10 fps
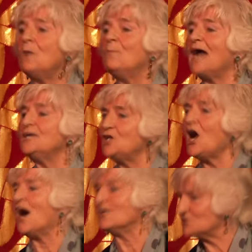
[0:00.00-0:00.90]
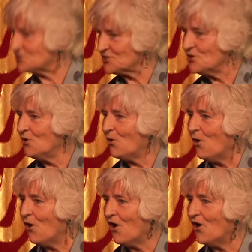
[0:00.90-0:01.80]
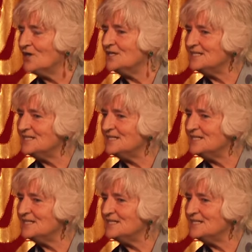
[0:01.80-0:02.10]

by chance or